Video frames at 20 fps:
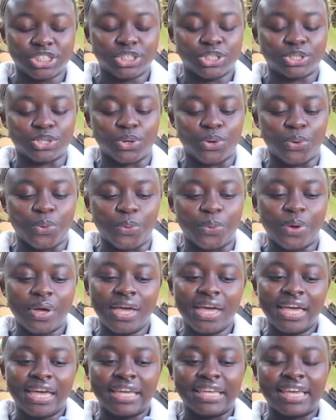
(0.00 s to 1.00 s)
So
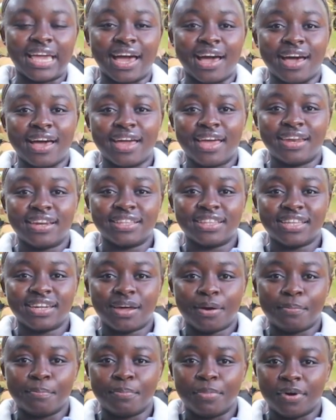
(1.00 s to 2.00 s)
yeah,
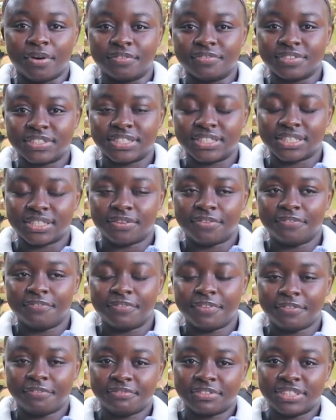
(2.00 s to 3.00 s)
anything above
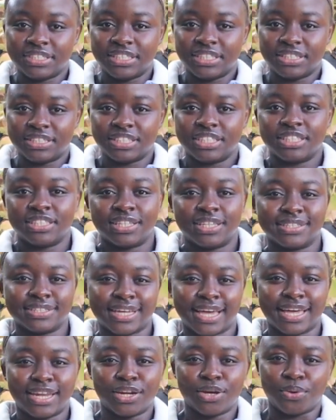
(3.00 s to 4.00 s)
15, it's
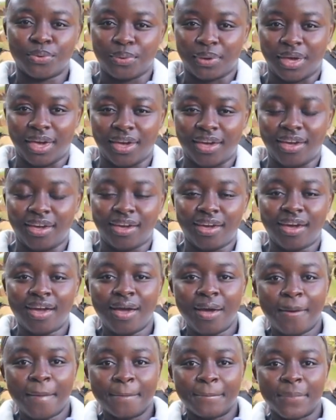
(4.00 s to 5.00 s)
kind of okay,
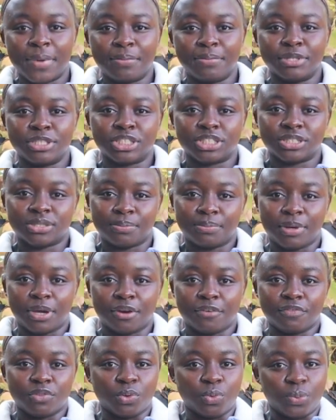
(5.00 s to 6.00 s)
maybe just a
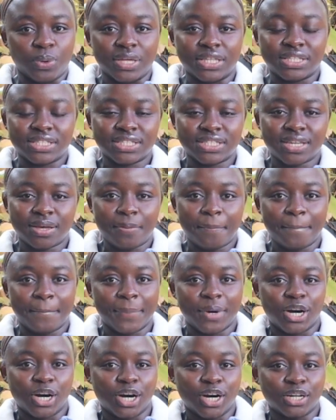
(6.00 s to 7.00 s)
bit of the winter,
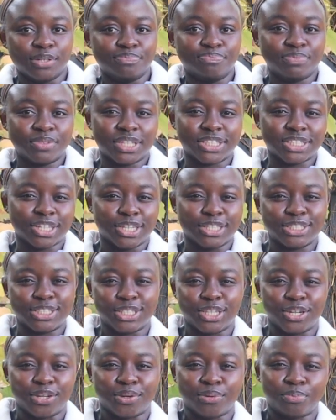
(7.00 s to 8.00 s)
but it's
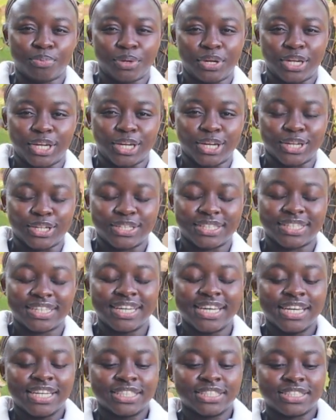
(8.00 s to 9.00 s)
considered pretty good.
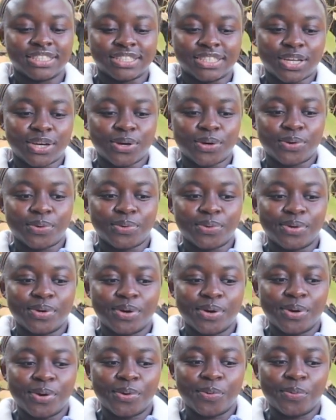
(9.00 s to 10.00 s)
So
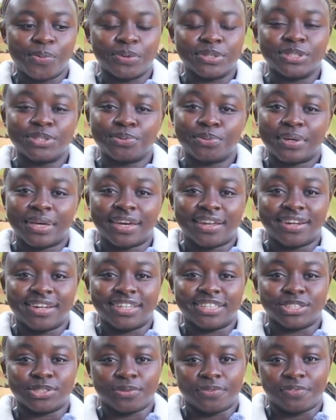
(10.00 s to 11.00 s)
once we're
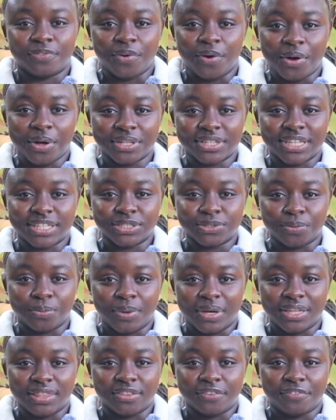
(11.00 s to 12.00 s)
getting into fall, that's
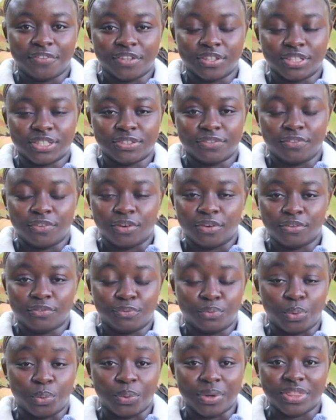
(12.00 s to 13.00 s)
when
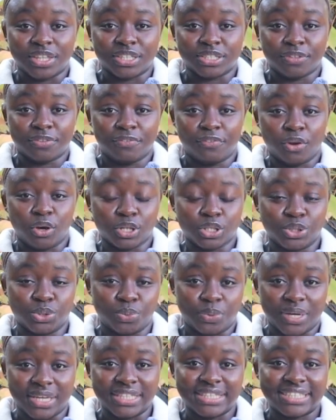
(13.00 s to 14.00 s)
the weather is
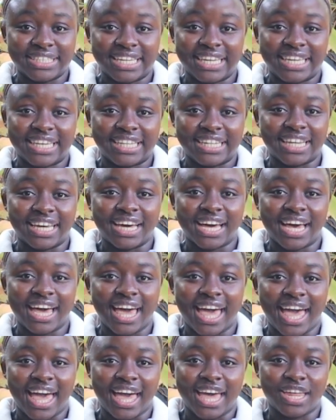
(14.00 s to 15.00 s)
fluctuating,
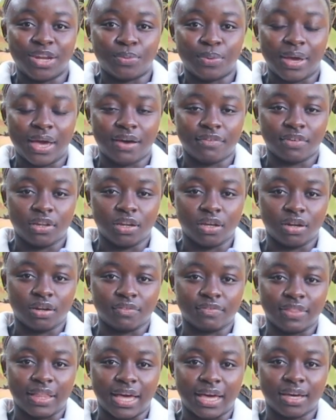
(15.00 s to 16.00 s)
and we have a lot
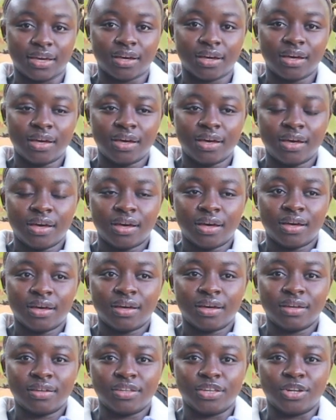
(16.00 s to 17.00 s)
of like,
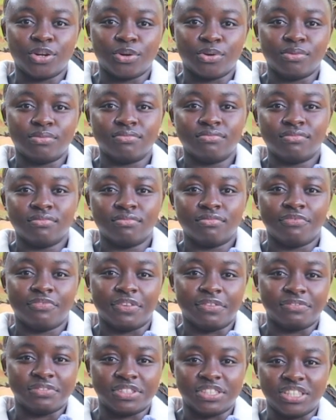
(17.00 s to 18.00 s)
you know,
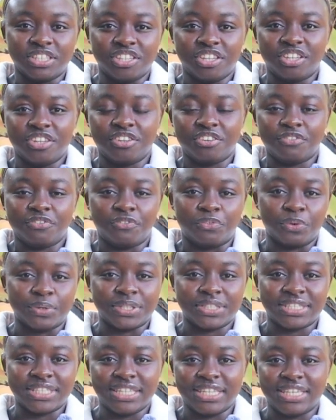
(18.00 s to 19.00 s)
15,
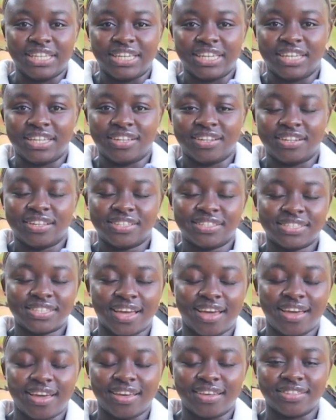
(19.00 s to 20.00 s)
14,
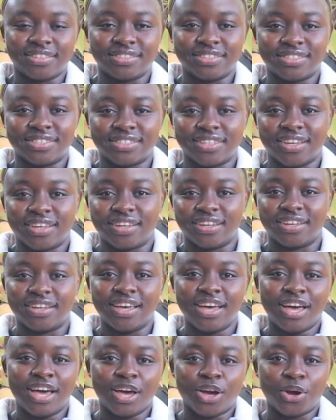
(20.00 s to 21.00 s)
10s
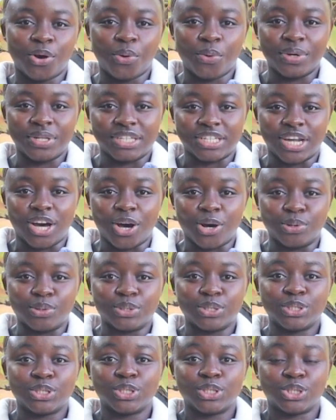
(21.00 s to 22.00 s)
going down.